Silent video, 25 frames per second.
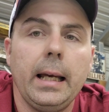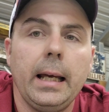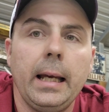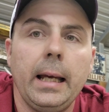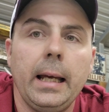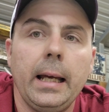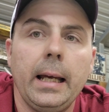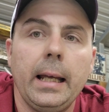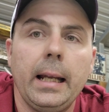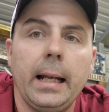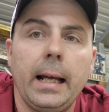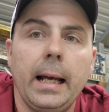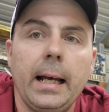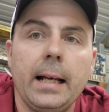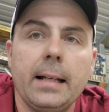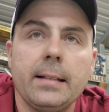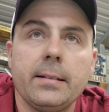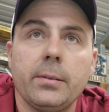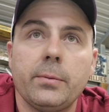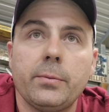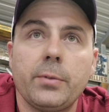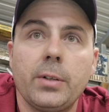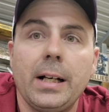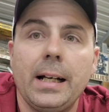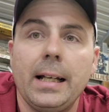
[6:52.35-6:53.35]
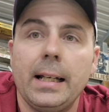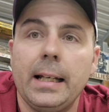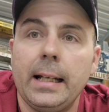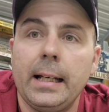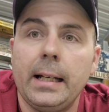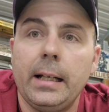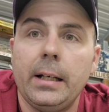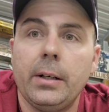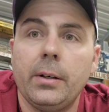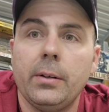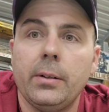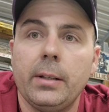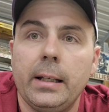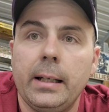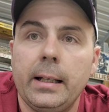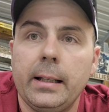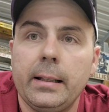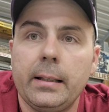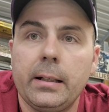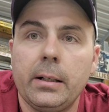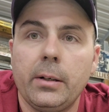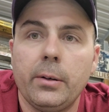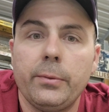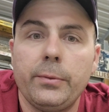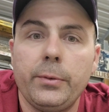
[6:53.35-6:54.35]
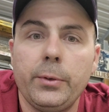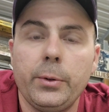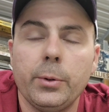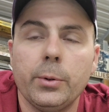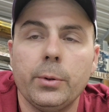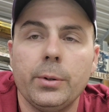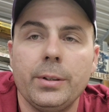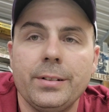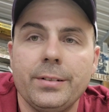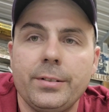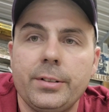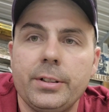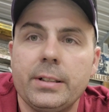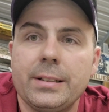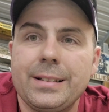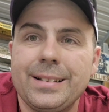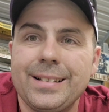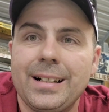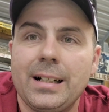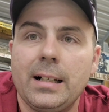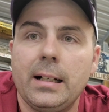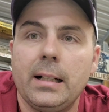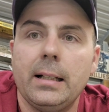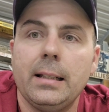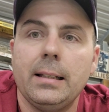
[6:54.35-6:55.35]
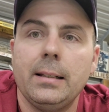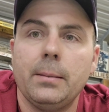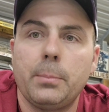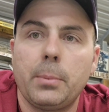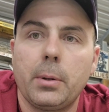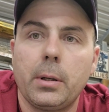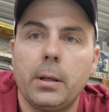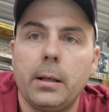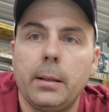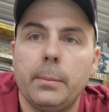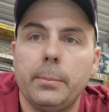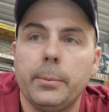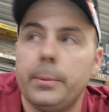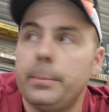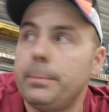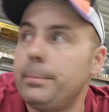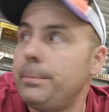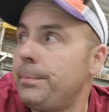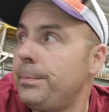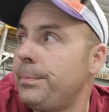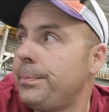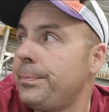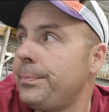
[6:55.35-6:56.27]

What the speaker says: And as of right now, the ethanol fuel is just not the problem.